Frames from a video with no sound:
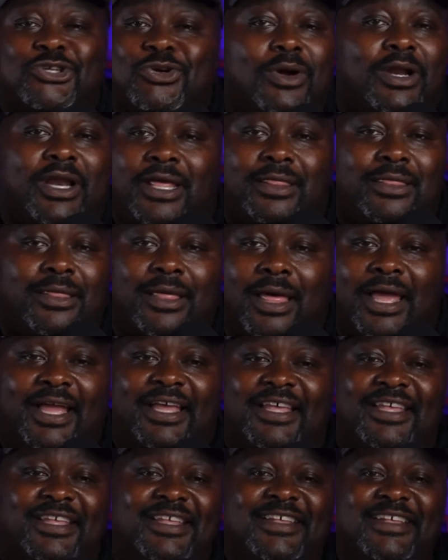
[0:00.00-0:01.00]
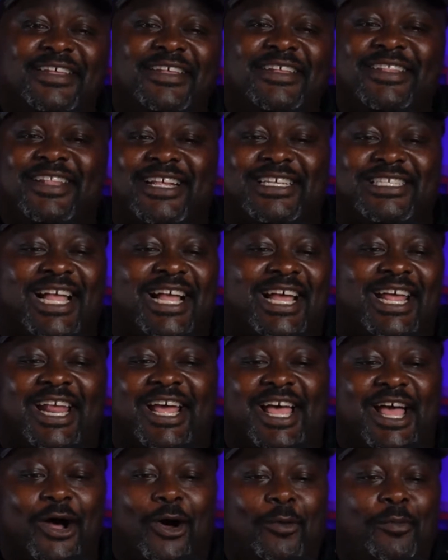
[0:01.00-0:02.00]
anything. That's not going to
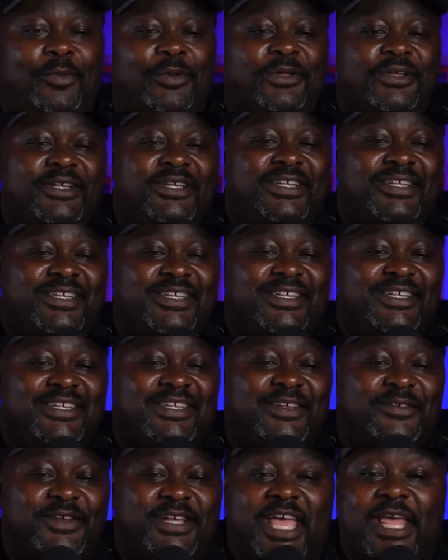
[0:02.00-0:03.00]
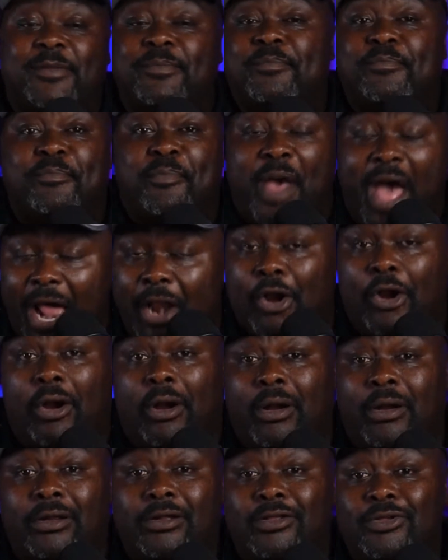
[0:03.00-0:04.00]
help. Getting
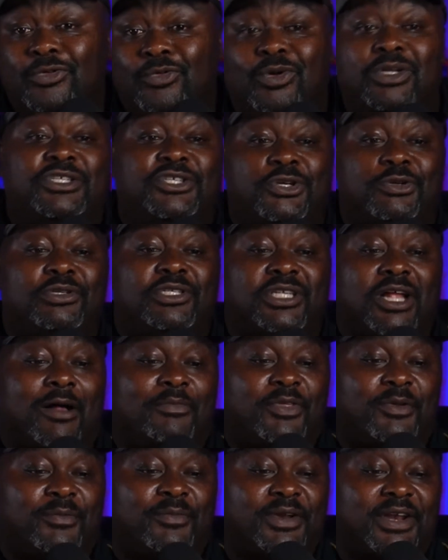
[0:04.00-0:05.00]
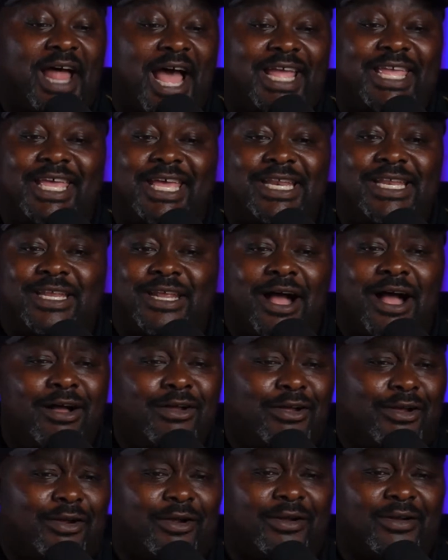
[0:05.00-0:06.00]
better would do something, but not getting
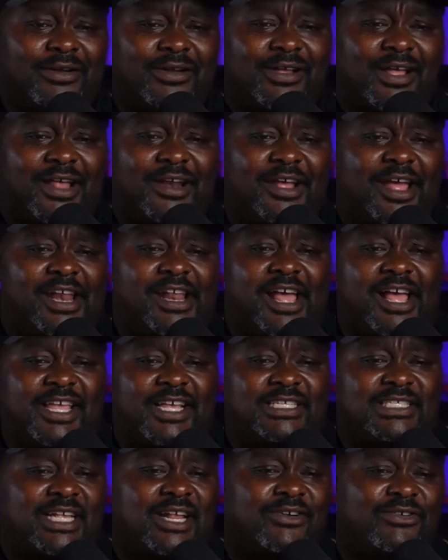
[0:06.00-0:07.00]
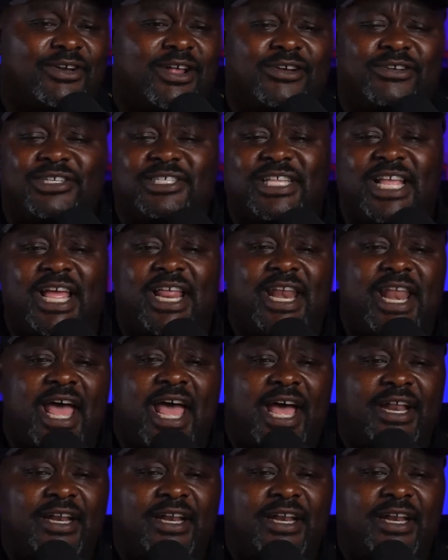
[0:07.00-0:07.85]
younger. I guess I don't understand that.